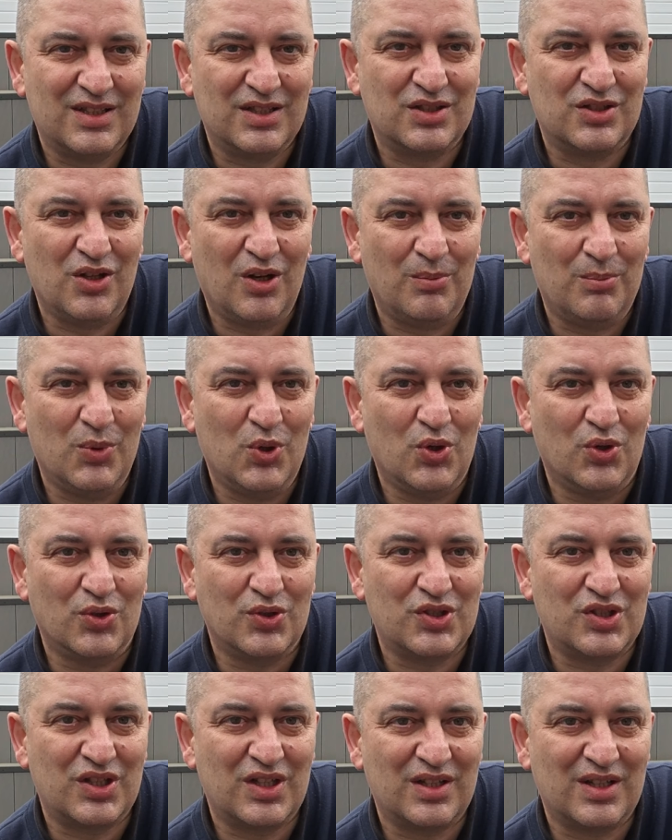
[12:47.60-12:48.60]

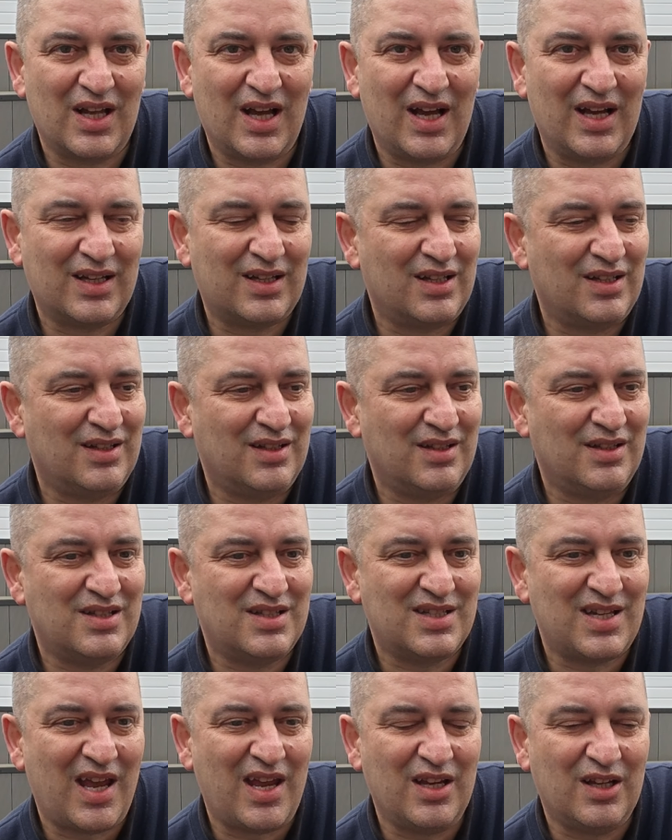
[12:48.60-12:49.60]
much that I can
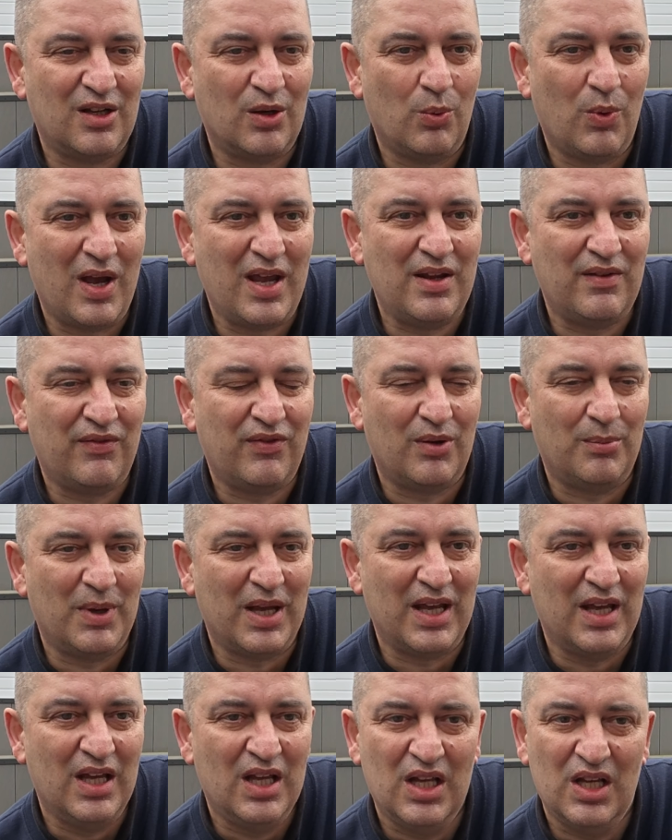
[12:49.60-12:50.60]
take away from
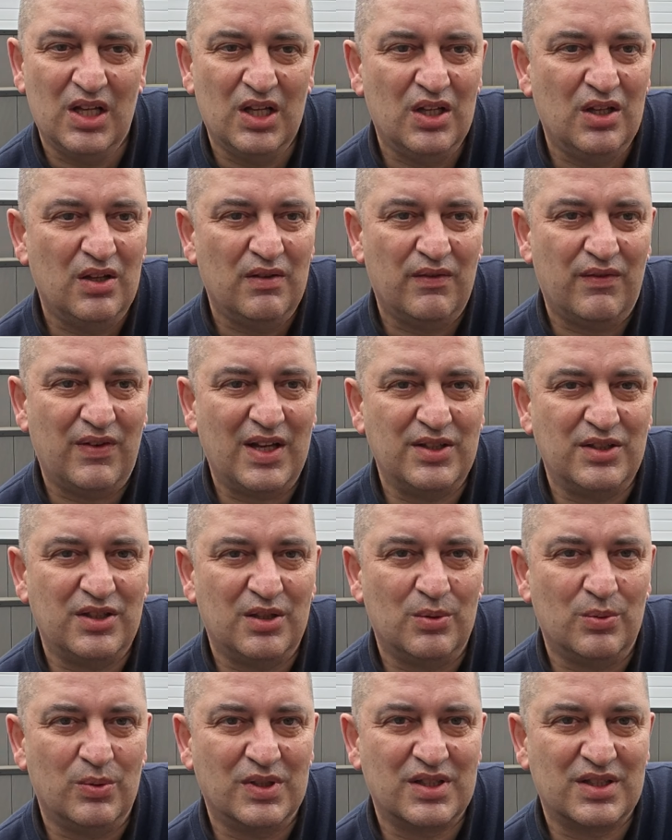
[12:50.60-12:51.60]
it.
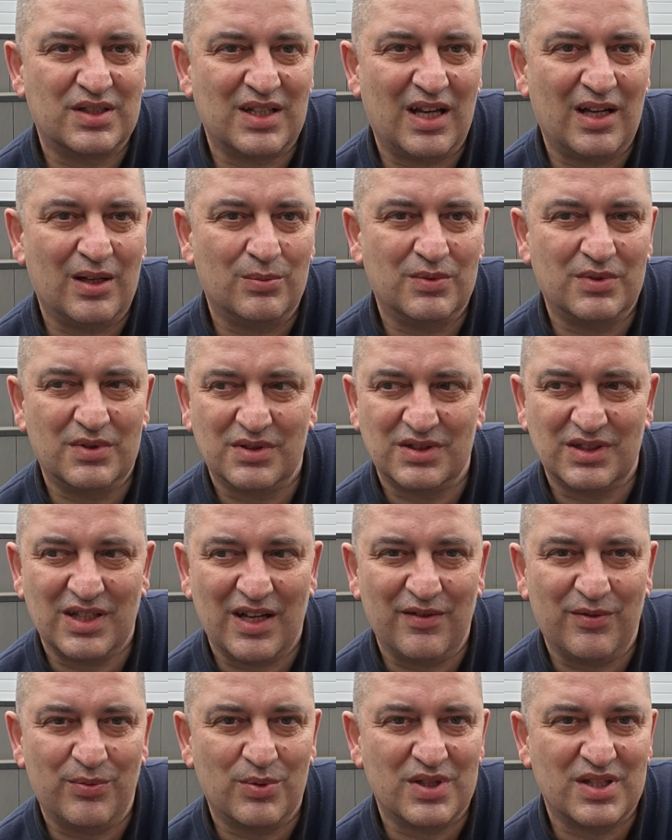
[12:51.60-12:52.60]
Venue was sound,
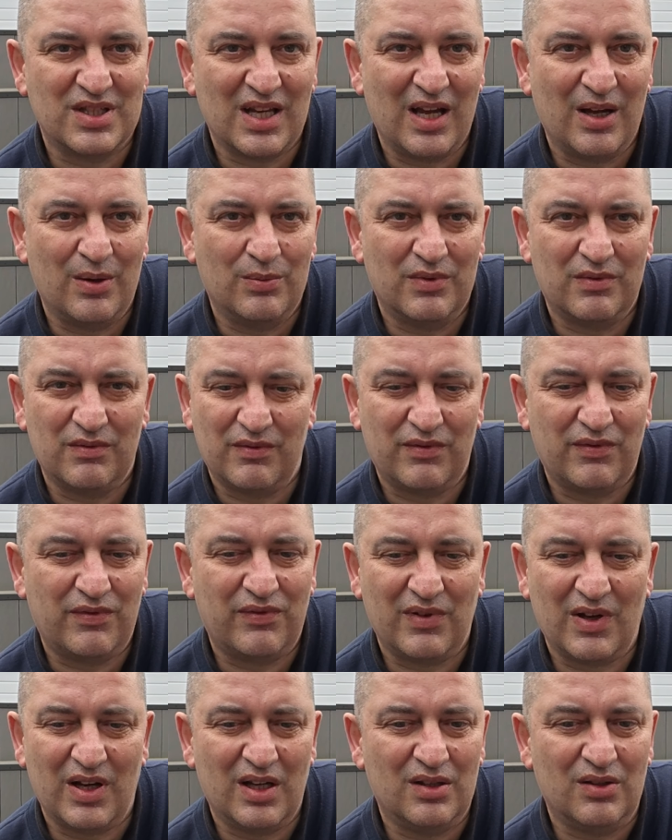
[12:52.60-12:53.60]
staff was sound.
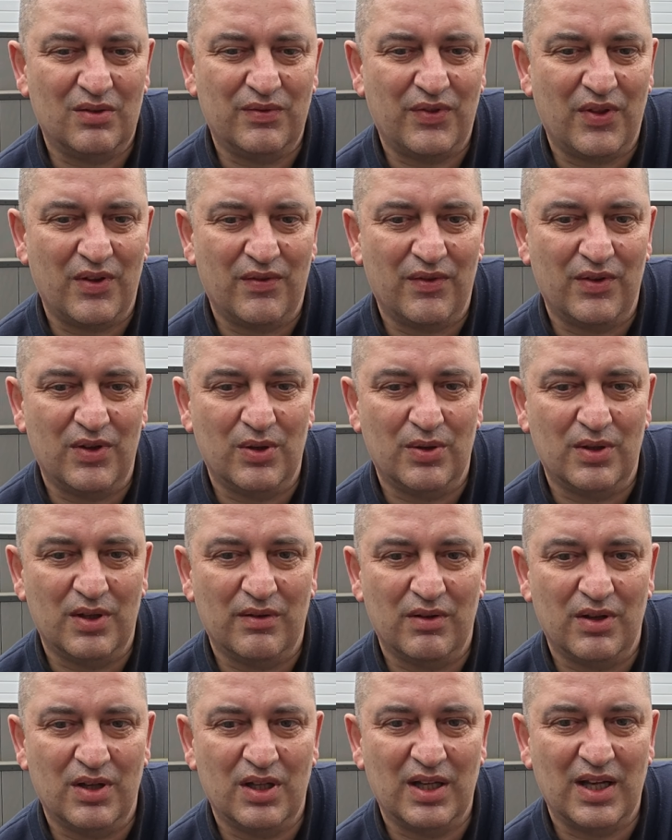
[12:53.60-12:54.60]
I love the food, I
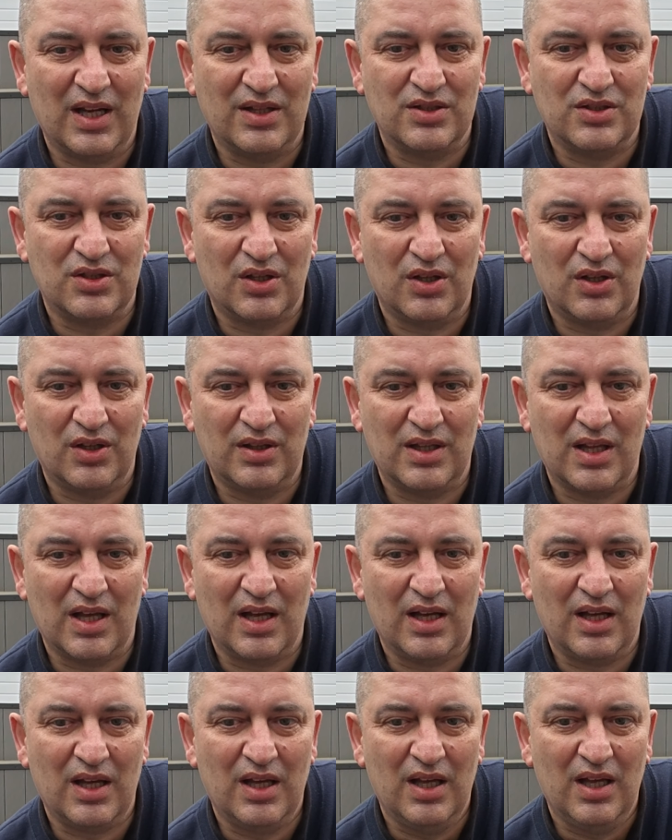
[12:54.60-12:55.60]
really enjoyed
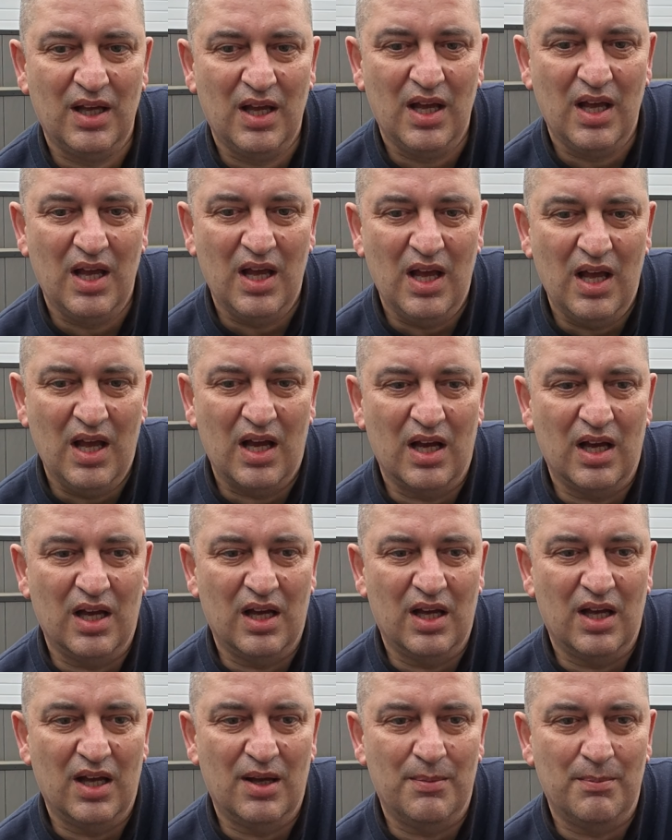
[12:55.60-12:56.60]

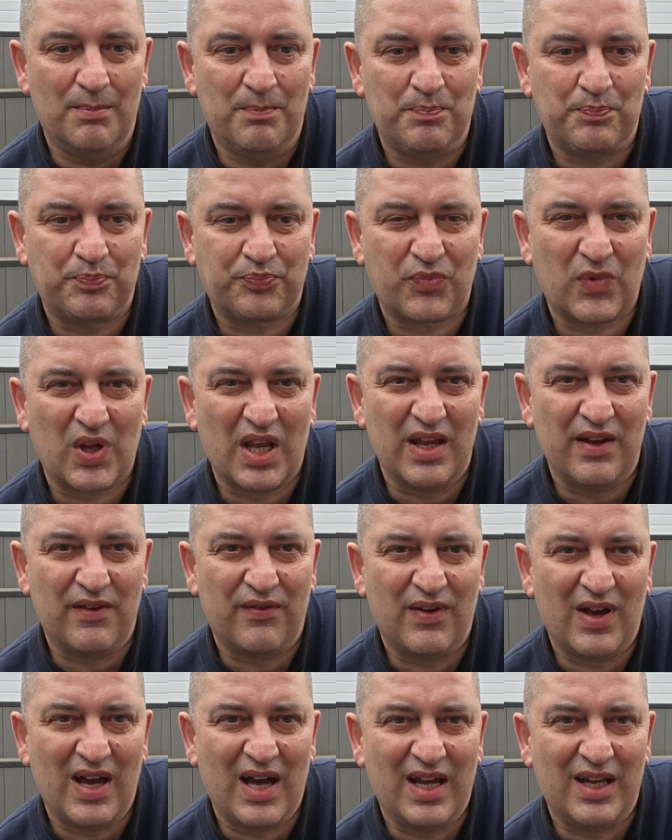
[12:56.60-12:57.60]
that.
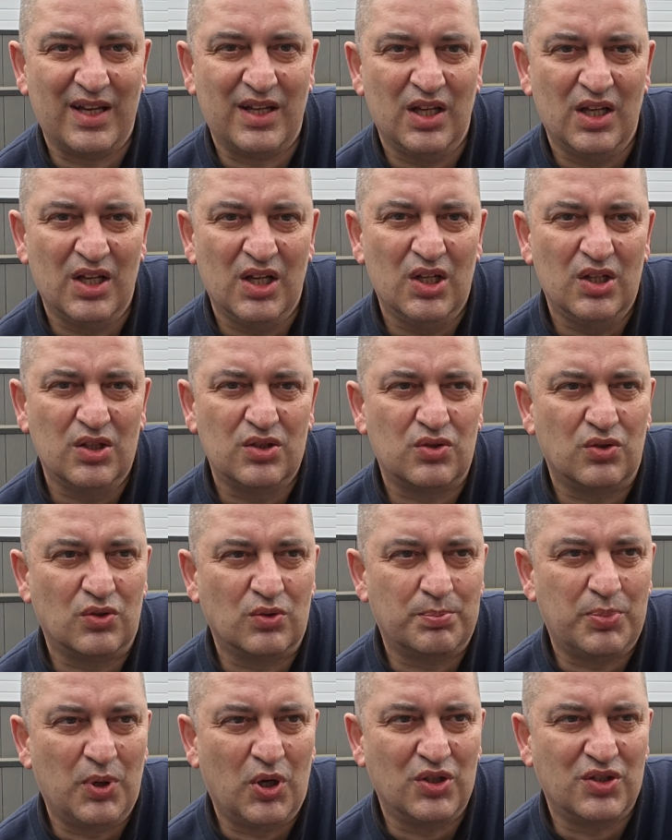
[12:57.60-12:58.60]
If I
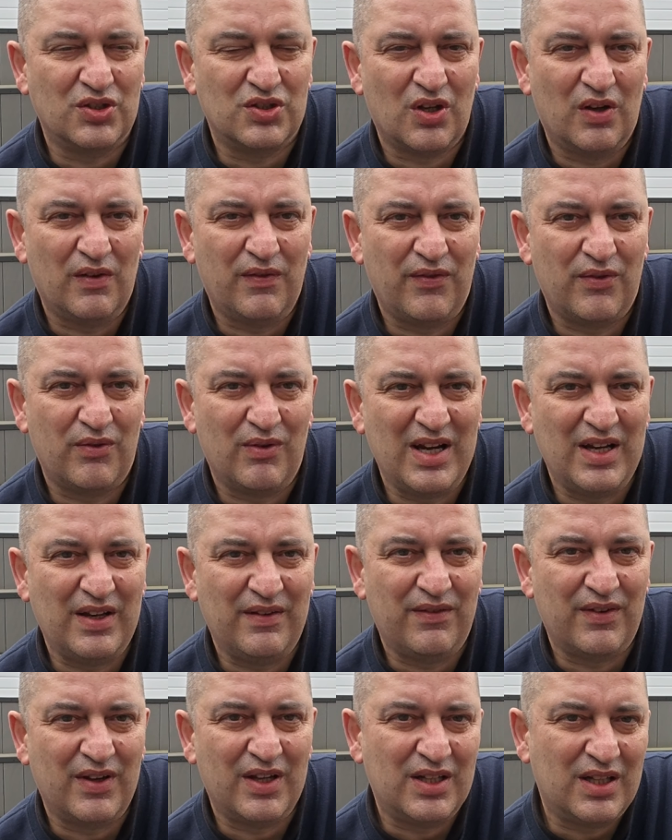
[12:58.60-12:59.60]
took points off for
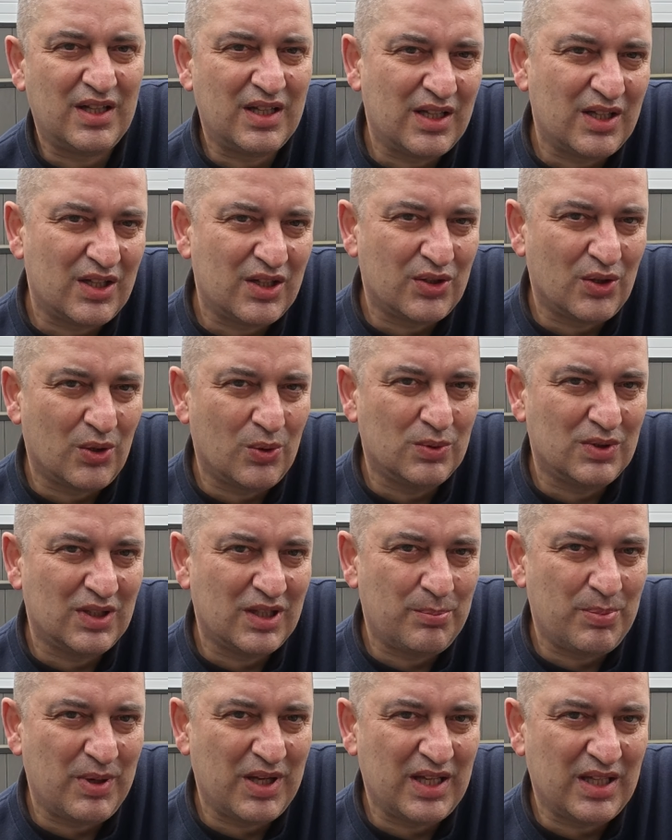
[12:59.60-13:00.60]
anything, it'd
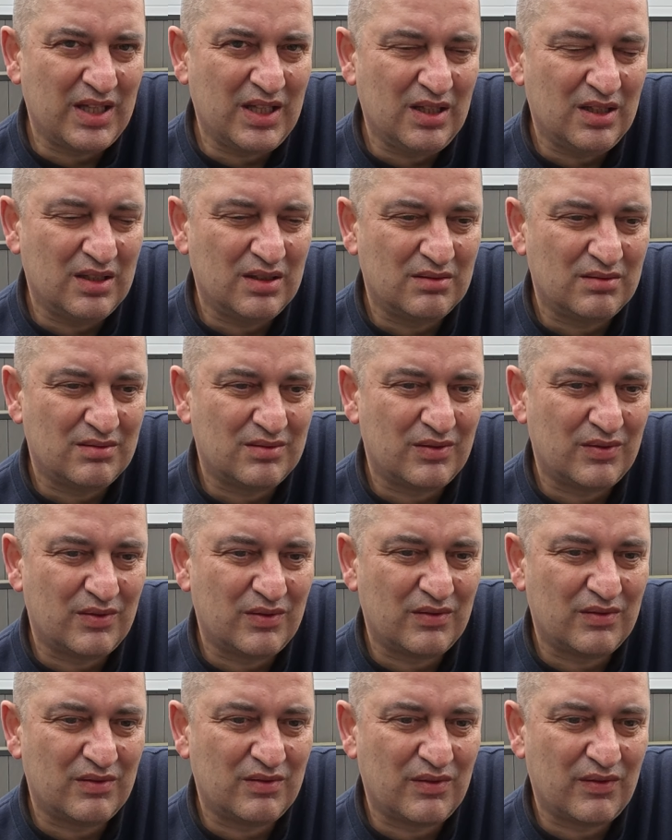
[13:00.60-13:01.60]
only be
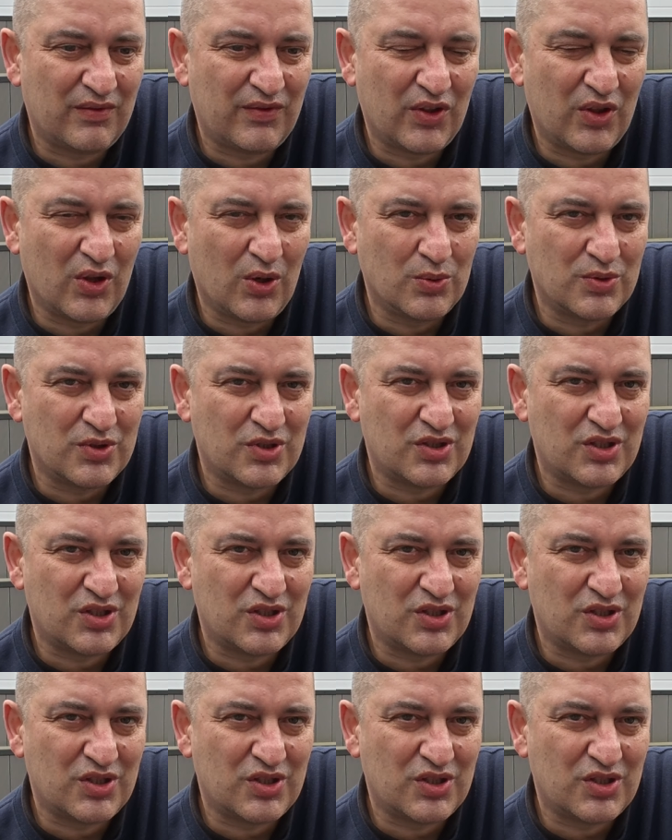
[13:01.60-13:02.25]
for those